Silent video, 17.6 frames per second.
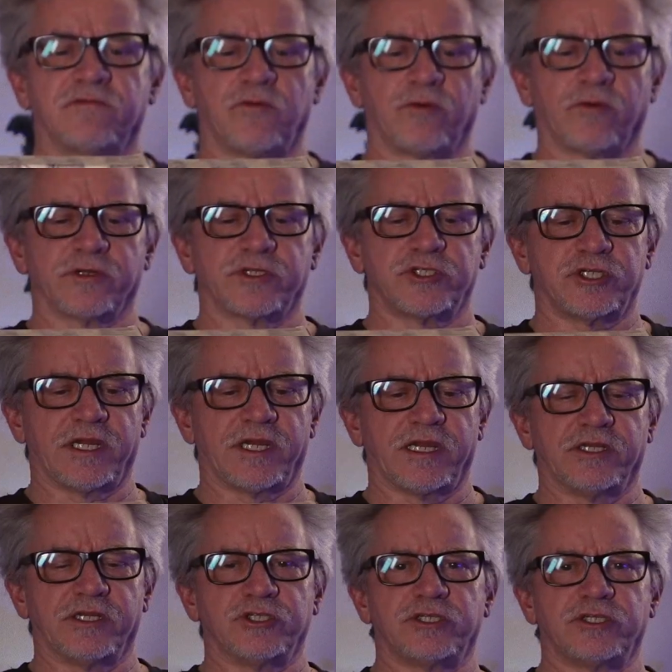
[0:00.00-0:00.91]
course,
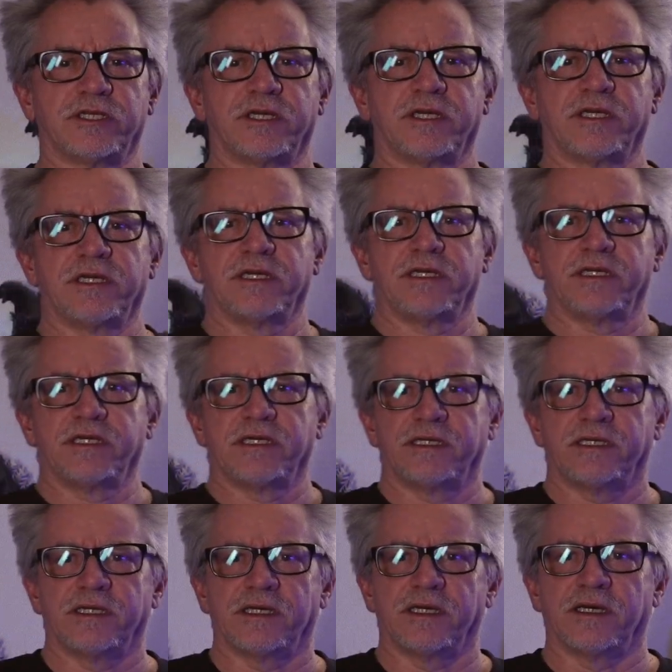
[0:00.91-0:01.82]
changed
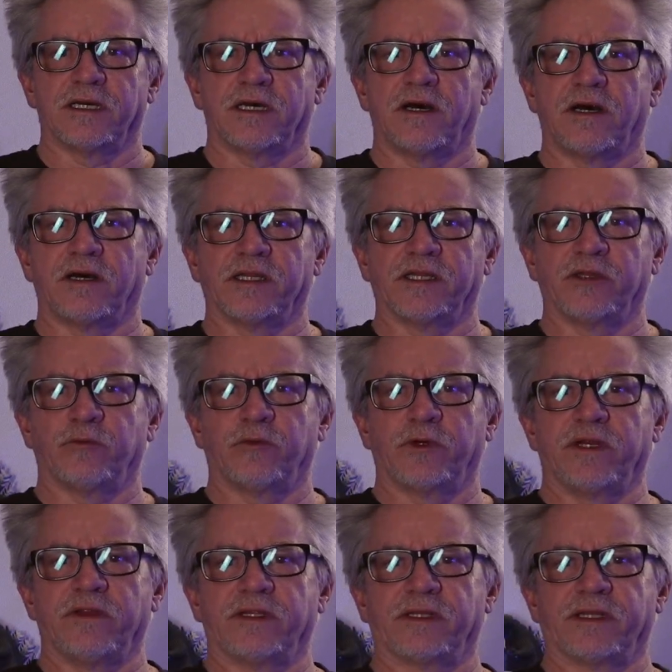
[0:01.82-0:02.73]

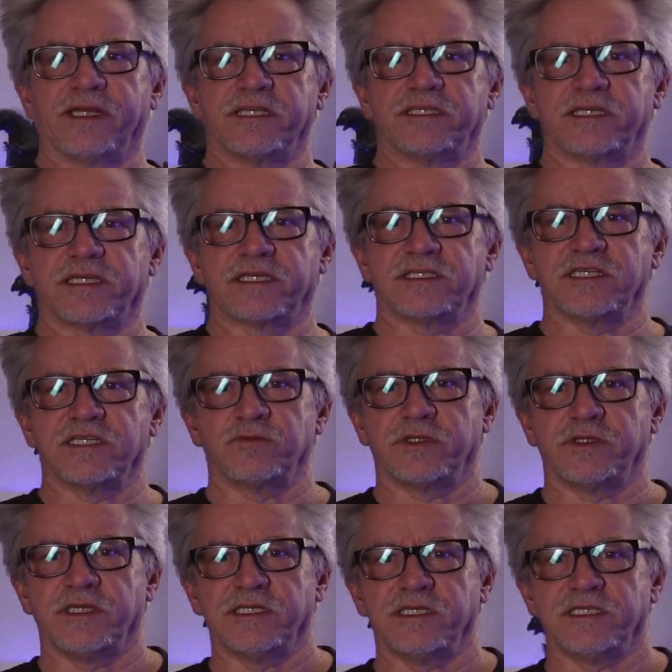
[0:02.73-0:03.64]
Hollywood in the late 60s
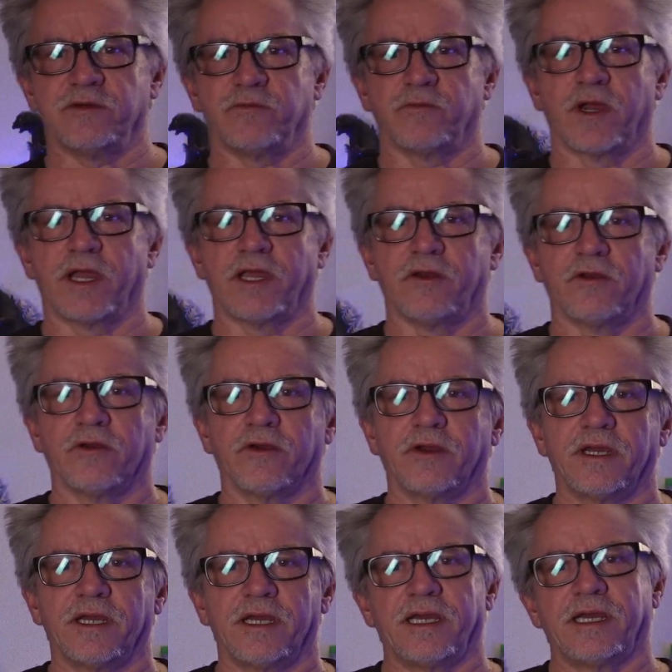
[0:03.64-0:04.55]
with Easy
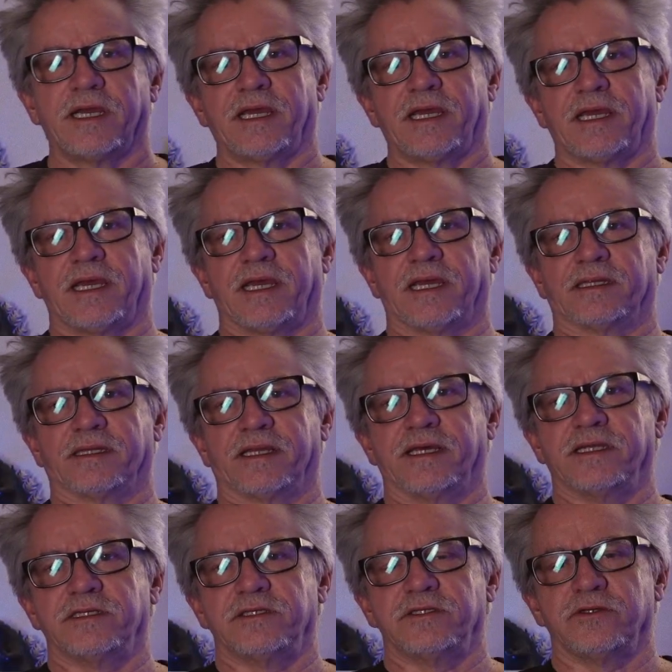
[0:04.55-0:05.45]
Rider and
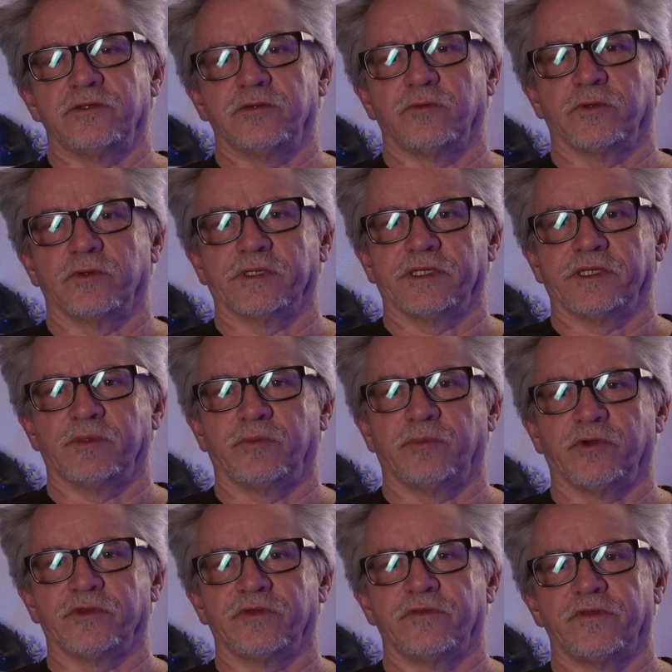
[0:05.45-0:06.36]
led to really the
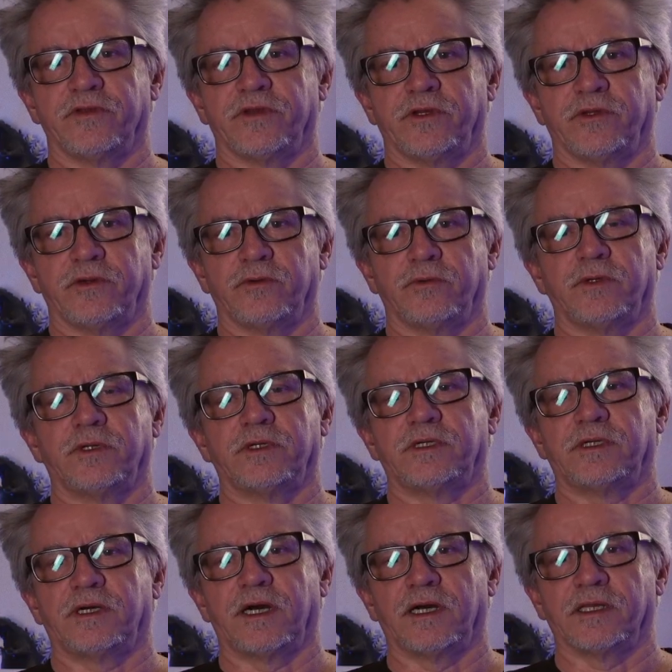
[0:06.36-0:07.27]
birth of the new
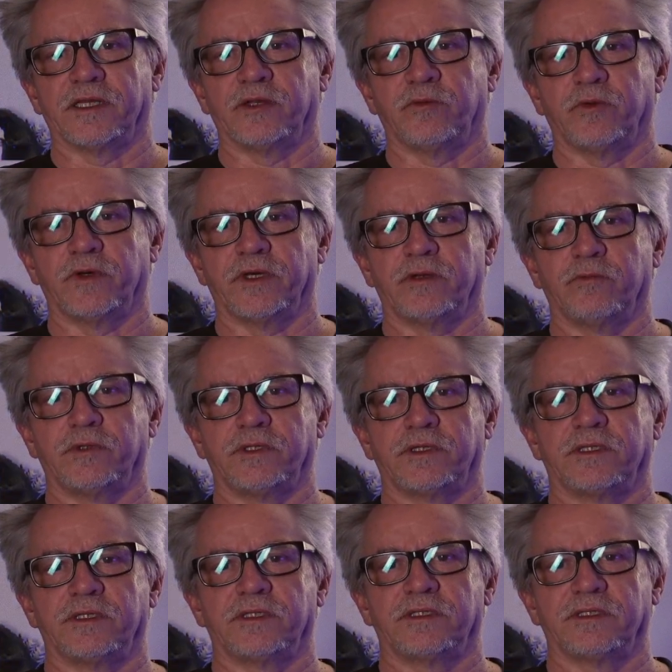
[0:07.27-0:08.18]
Hollywood with
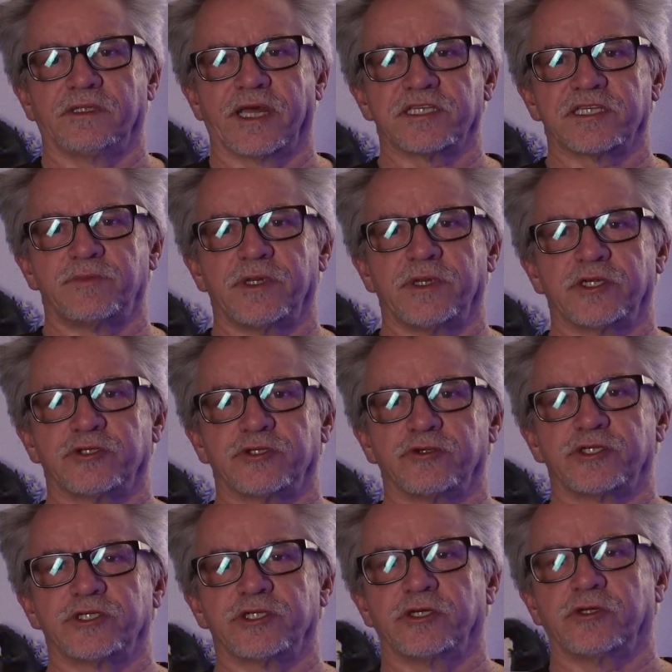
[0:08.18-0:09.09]
Last Picture
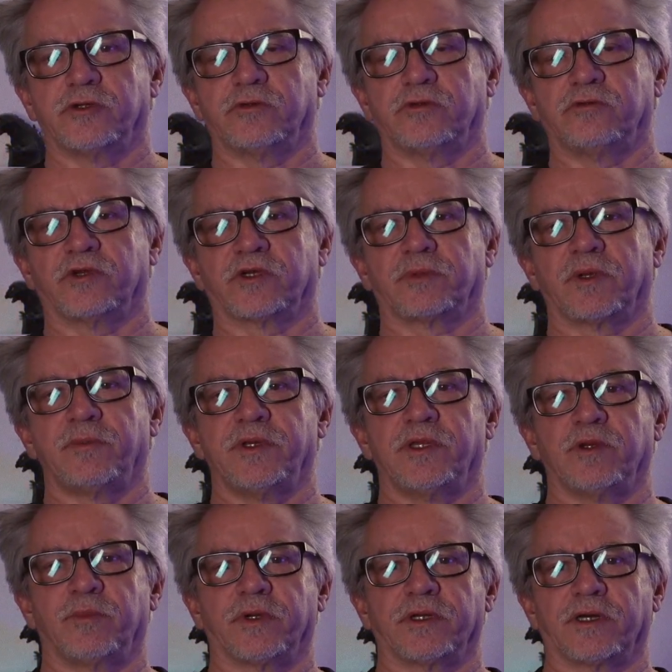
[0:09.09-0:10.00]
Show, directed by
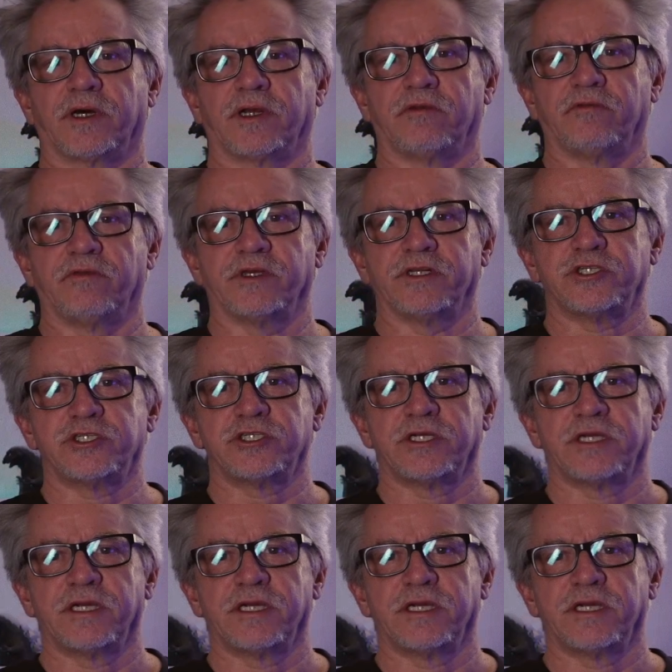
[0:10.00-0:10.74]
Peter Bogdanovich,